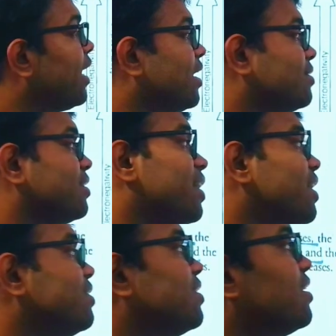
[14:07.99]
It is
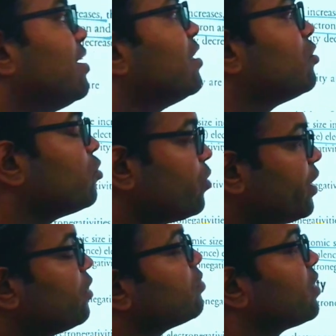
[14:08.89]
easier to
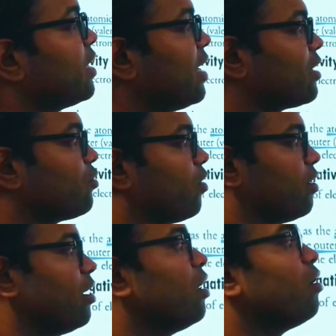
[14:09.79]
reduce an electron.